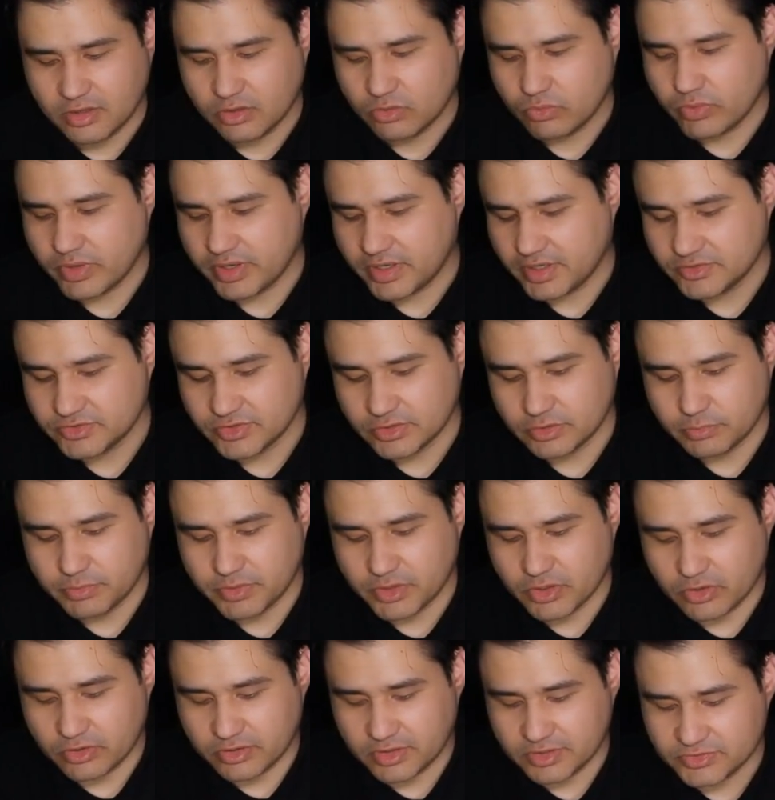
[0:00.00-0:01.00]
Quite easy, to
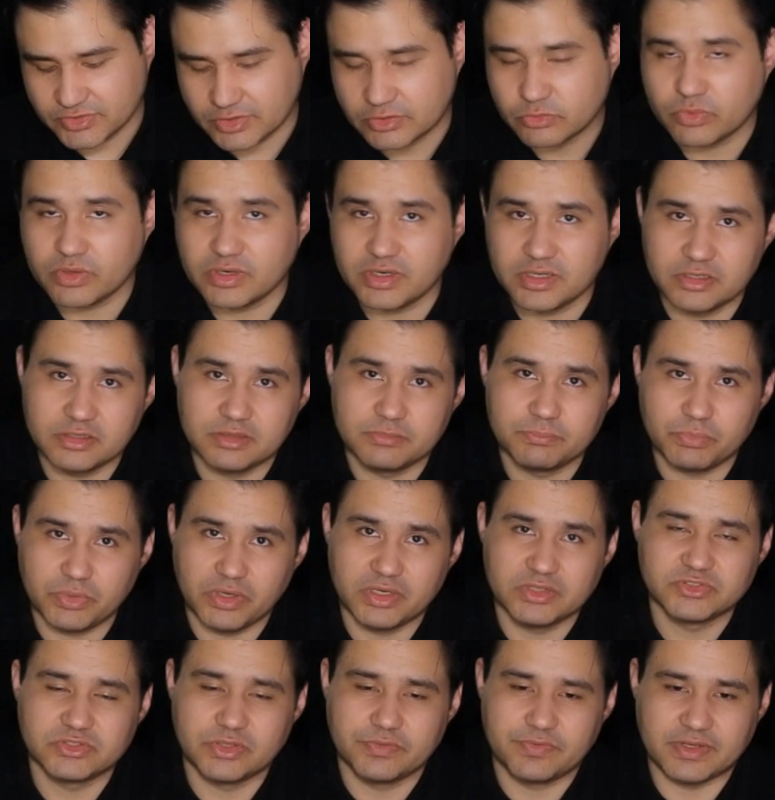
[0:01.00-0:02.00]
be honest, and really
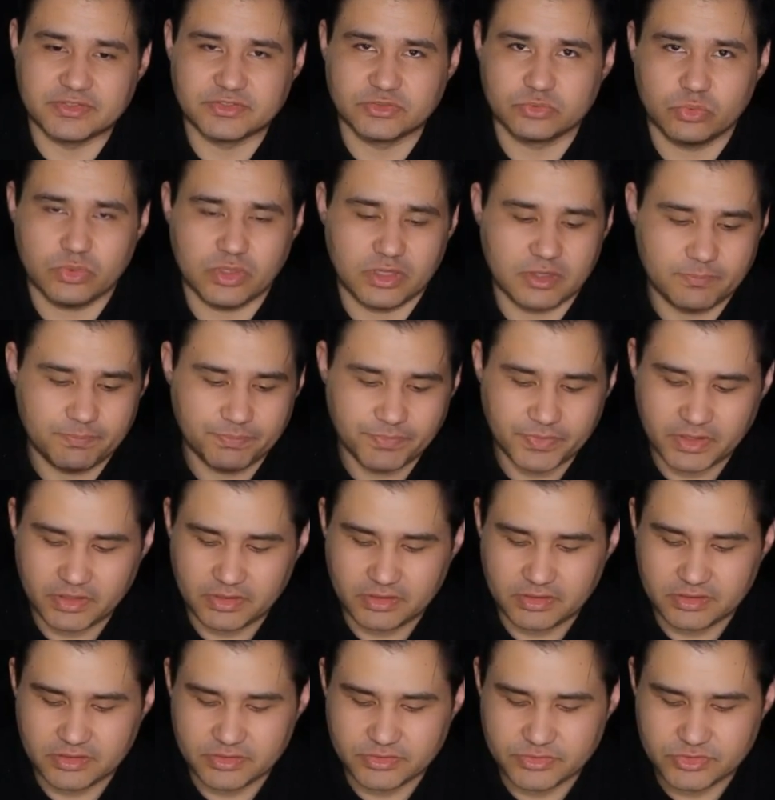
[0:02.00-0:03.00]
impressive as well.
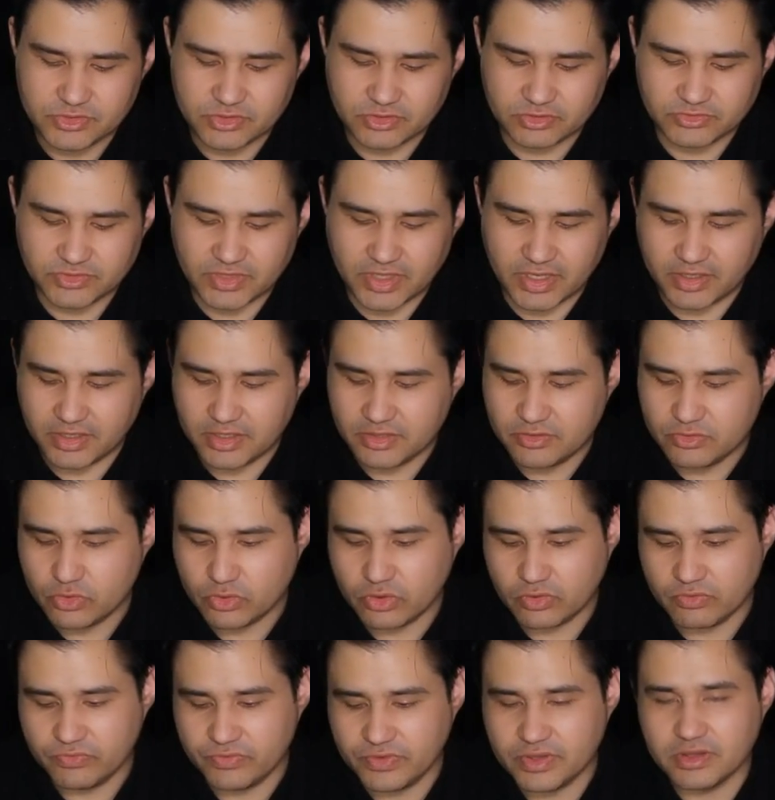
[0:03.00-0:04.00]
It's just that if you
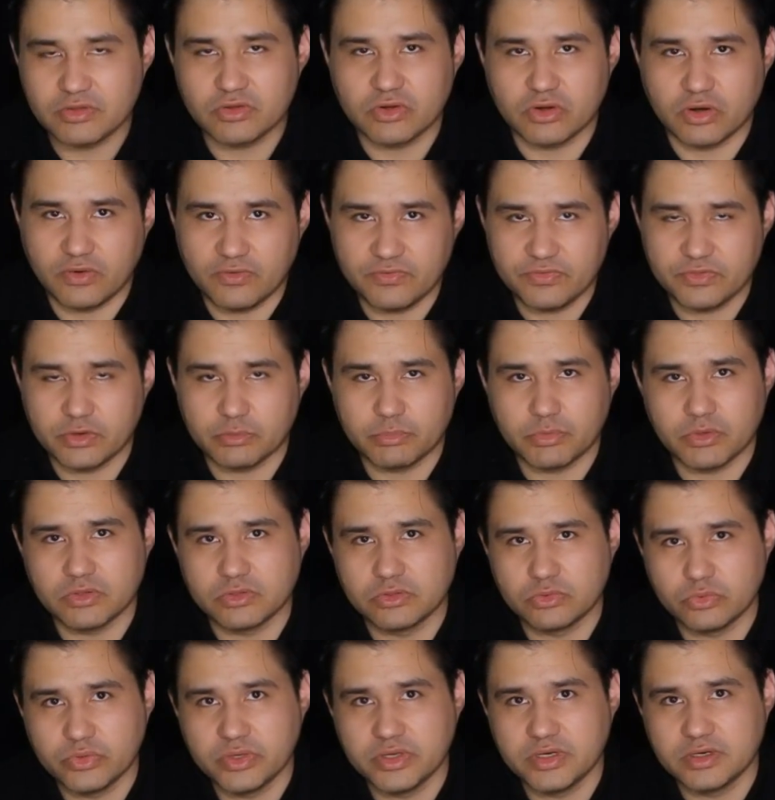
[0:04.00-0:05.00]
don't feel comfortable
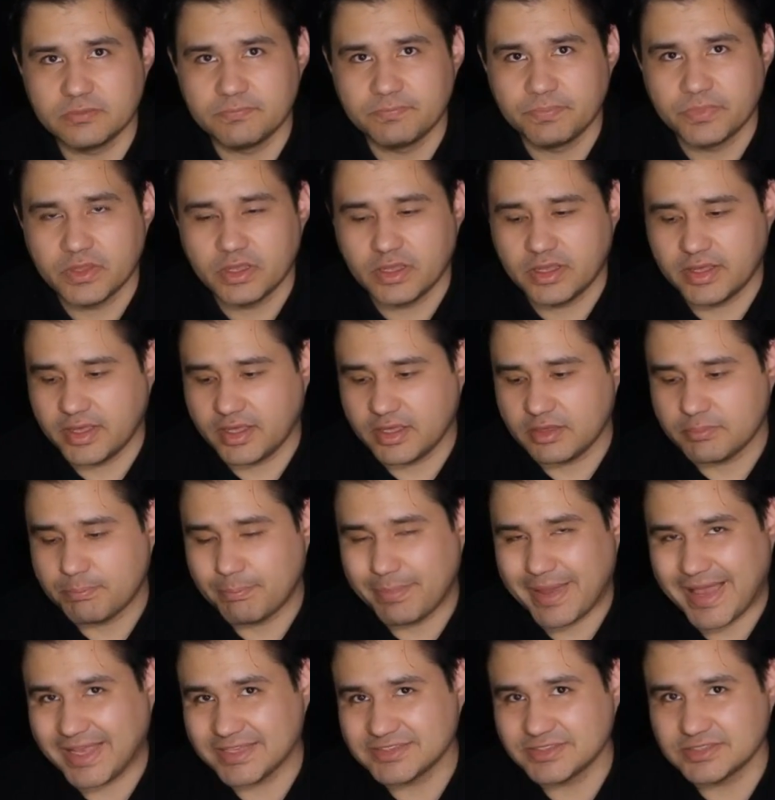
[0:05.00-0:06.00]
doing
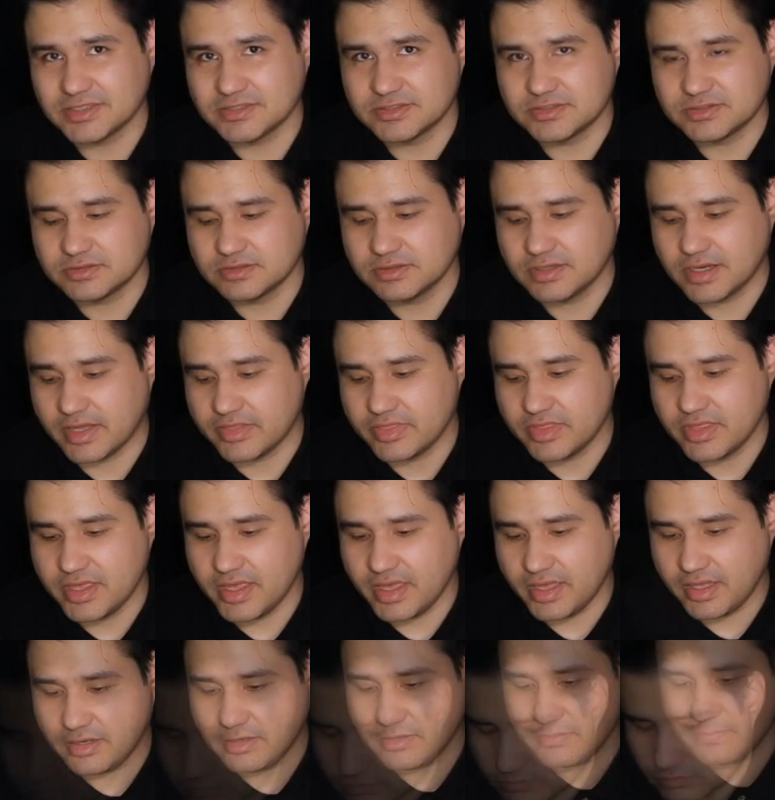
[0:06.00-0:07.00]
passes at
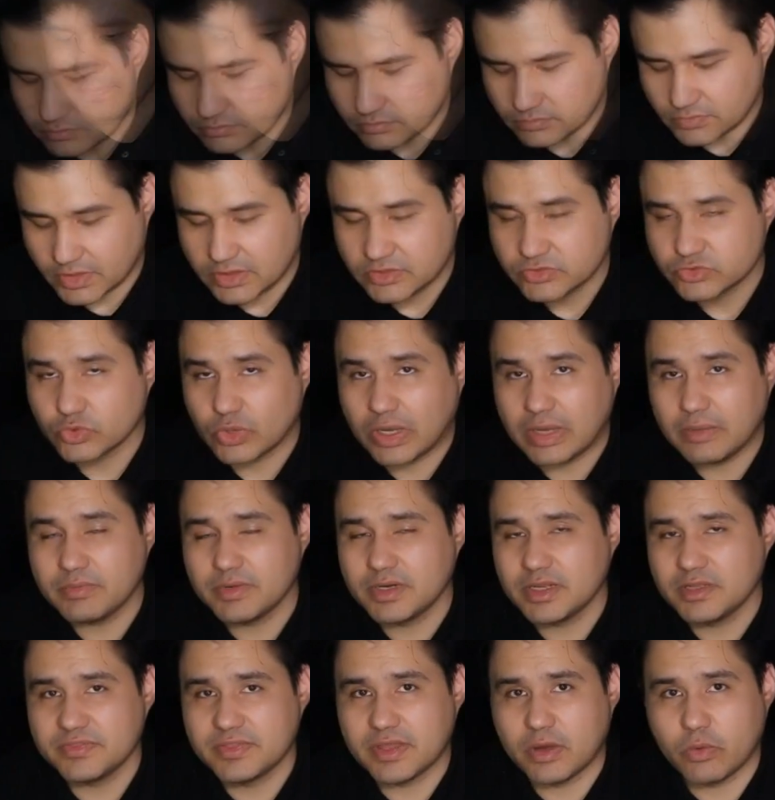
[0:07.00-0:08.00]
the end, so I
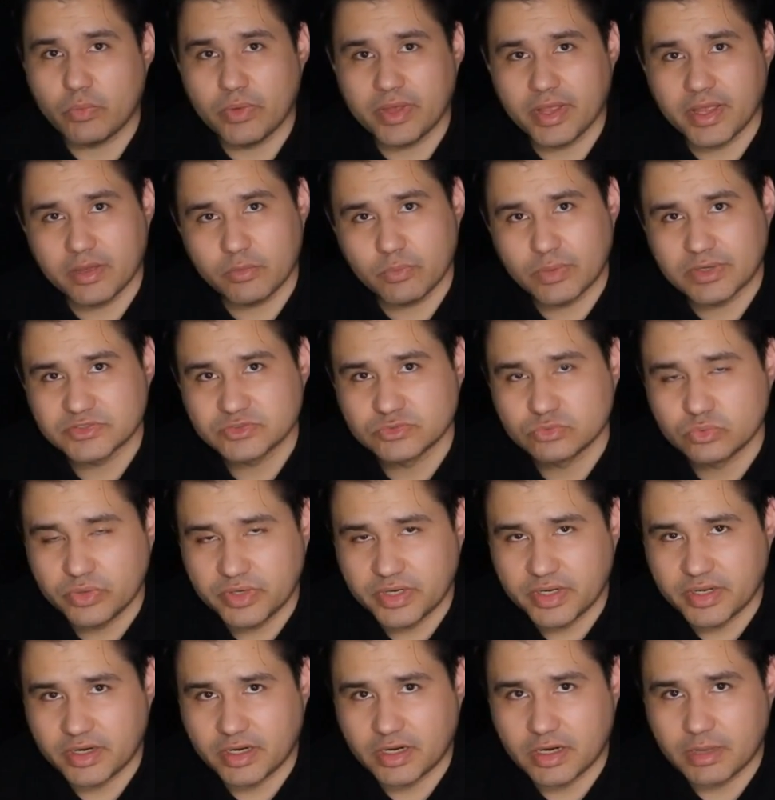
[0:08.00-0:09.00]
believe the way I was
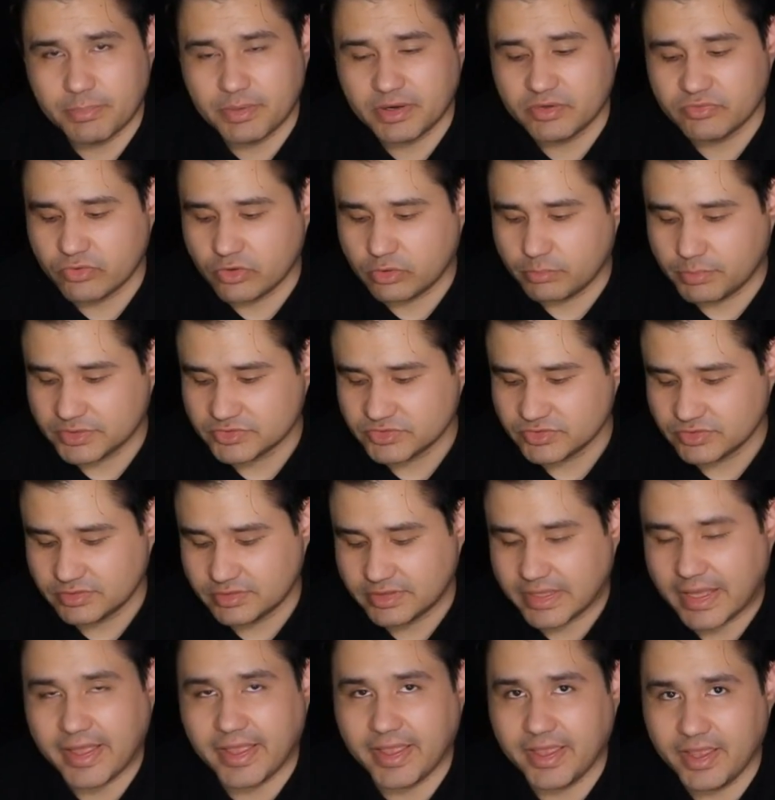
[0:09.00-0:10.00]
doing it in the performance,
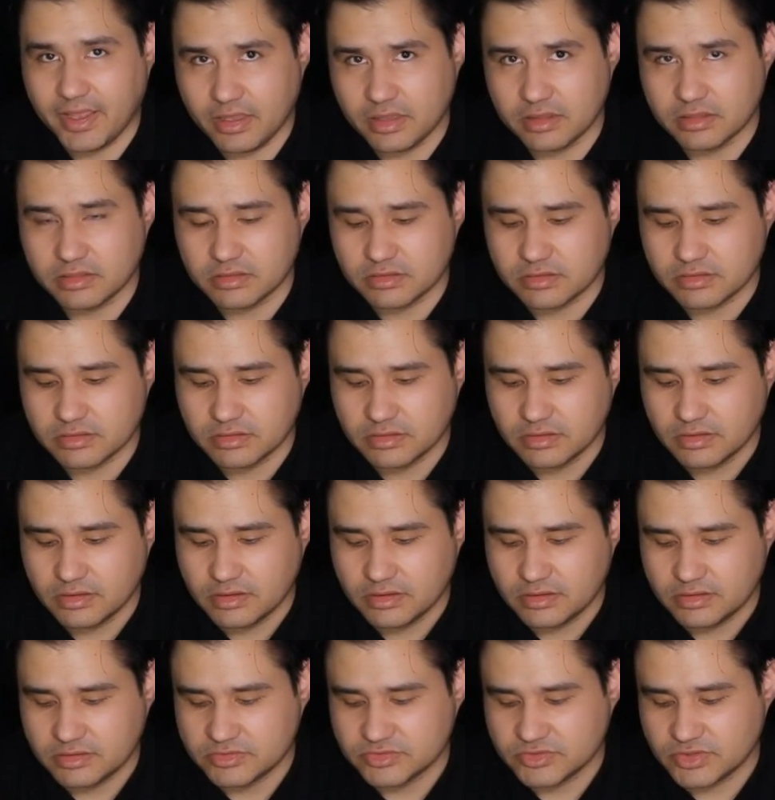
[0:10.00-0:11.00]
the end,
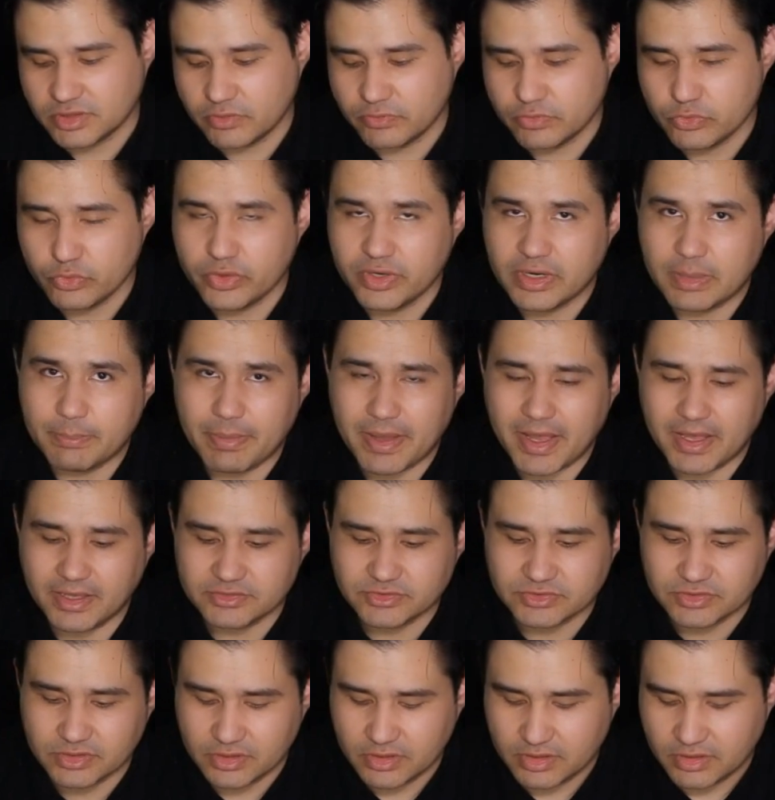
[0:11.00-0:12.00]
instead of doing a
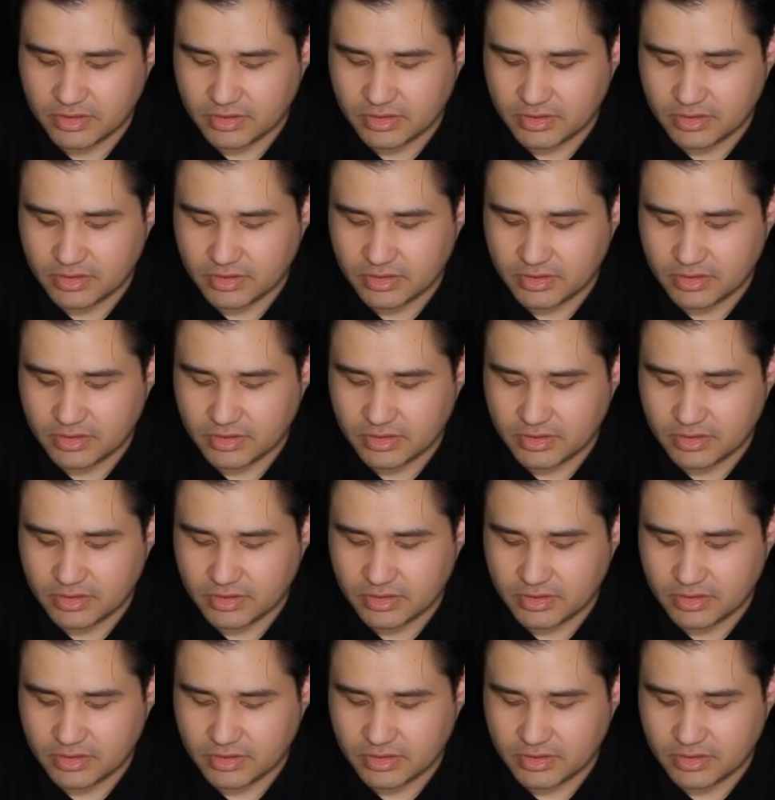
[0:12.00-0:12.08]
pass,